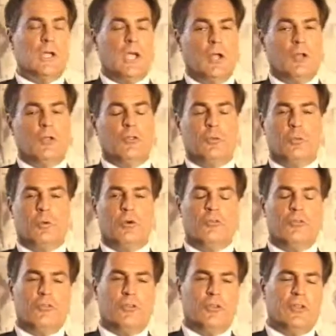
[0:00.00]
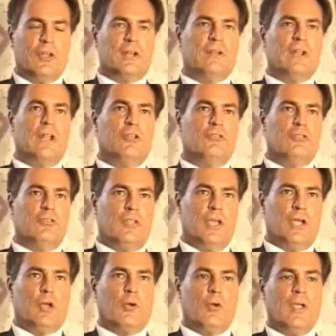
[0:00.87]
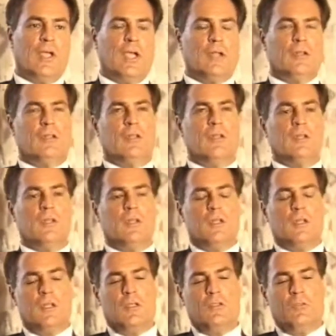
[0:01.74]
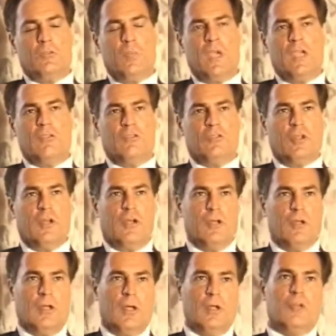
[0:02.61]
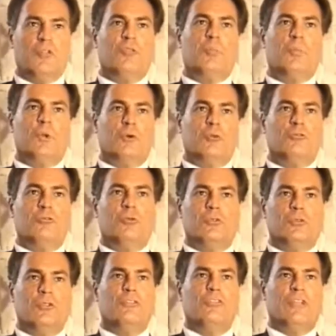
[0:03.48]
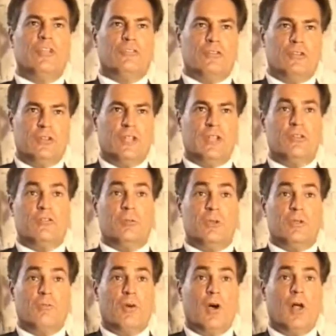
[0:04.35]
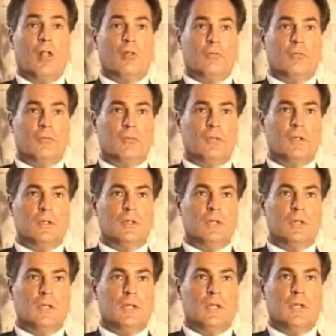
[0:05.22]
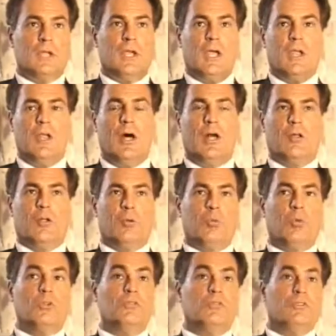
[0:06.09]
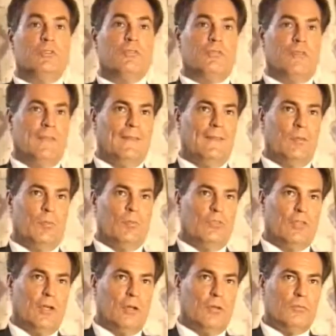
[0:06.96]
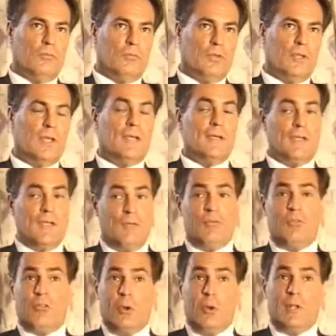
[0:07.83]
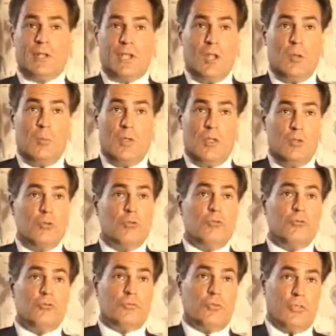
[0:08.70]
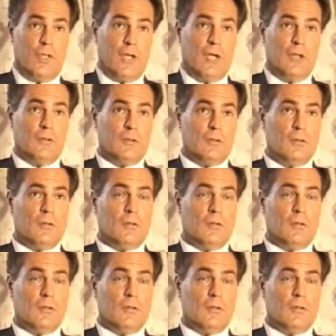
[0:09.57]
In other words, the technology they create is based on a spiritual necessity to evolve and not on one to defend themselves, even though it can be used for that.